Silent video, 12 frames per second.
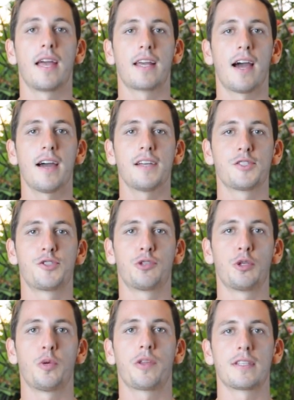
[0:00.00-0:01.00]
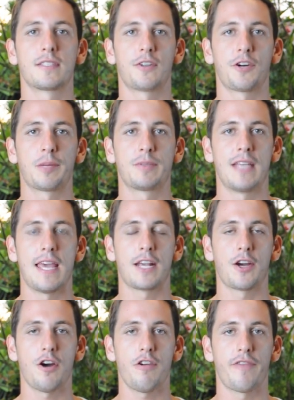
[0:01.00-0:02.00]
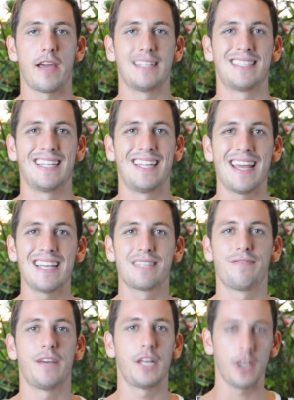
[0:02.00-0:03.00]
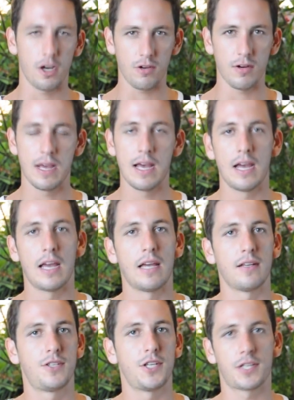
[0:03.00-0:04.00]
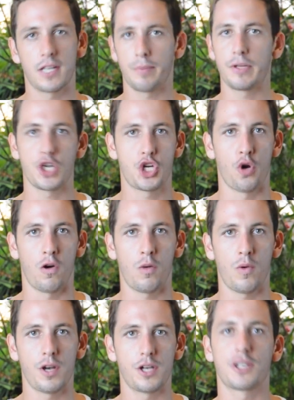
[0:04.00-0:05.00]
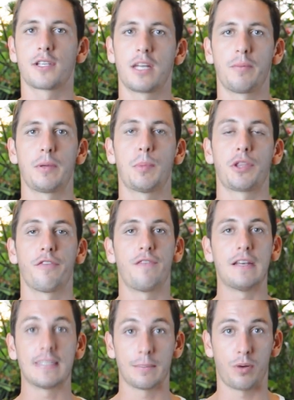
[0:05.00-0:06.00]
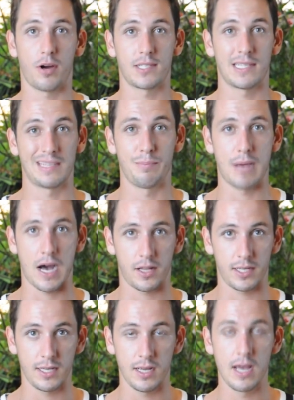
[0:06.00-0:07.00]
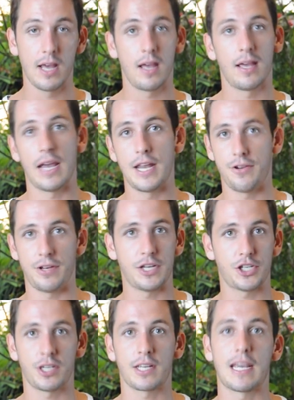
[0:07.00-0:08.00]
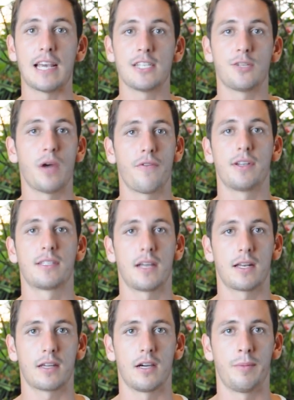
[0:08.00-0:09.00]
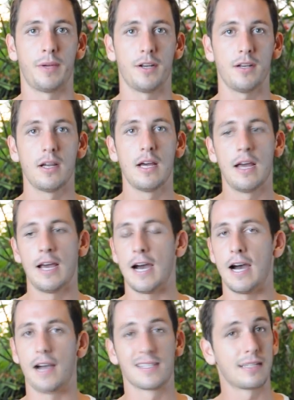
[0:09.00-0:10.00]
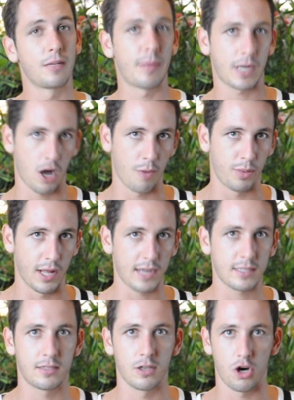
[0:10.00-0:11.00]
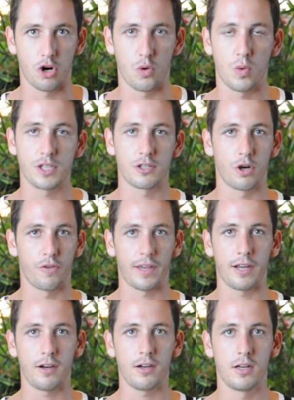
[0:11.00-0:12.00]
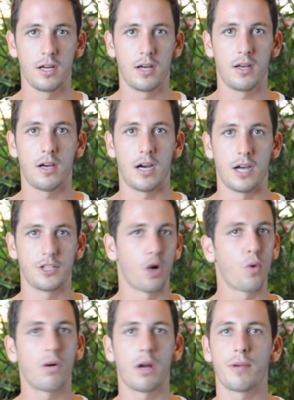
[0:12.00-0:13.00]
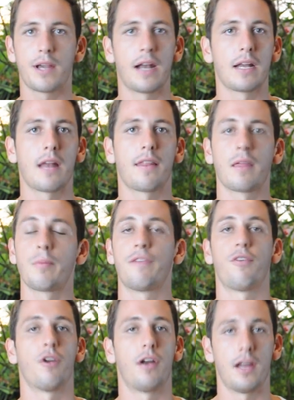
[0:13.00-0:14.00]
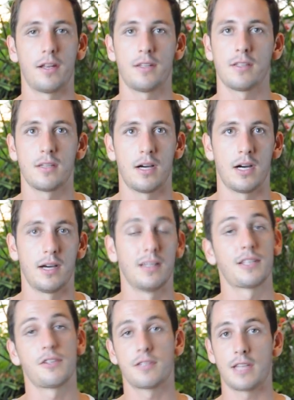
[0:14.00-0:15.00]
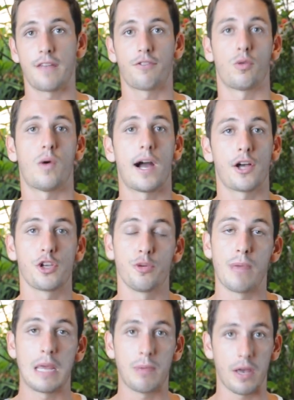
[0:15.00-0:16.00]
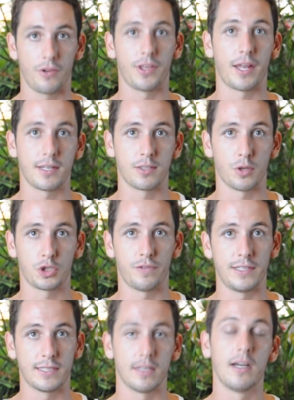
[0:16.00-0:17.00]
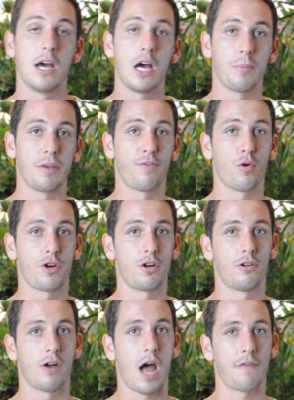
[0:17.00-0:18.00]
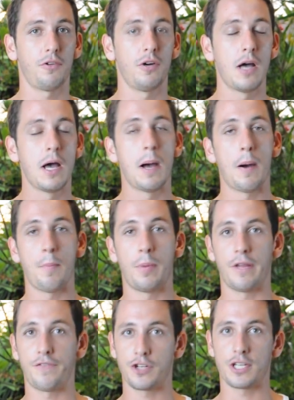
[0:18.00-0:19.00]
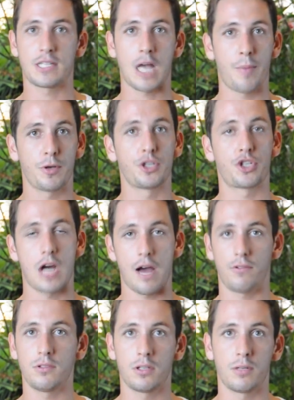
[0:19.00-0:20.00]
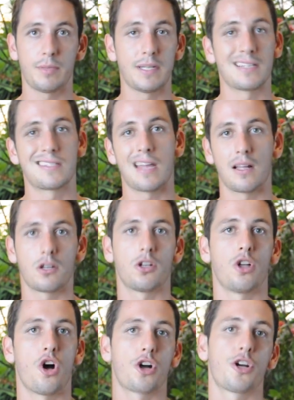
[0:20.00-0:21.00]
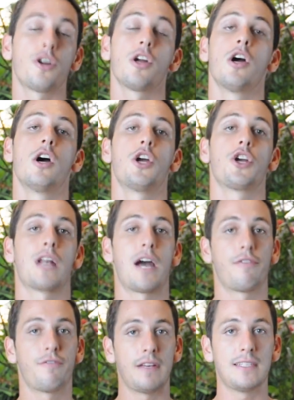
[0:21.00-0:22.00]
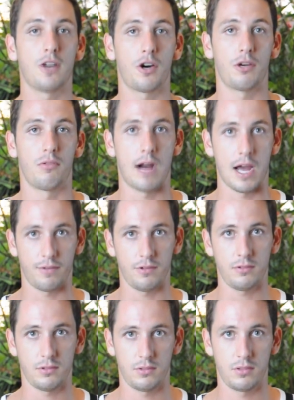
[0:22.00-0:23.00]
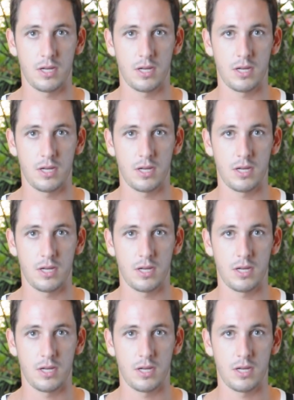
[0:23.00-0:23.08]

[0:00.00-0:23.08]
Hey guys, Drew with the Startup Takeoff, and today's video is just going to be a short one. It's just going to be about the visa process in Bali, Indonesia, in case you ever decide to come here. It's a little bit complex, so once you're over here, don't worry about getting anything beforehand. Unless you're staying for a while, you may be able to get a social visa before your arrival. But if you're just coming to travel a little bit, stay a little longer, you're going to have a visa on arrival.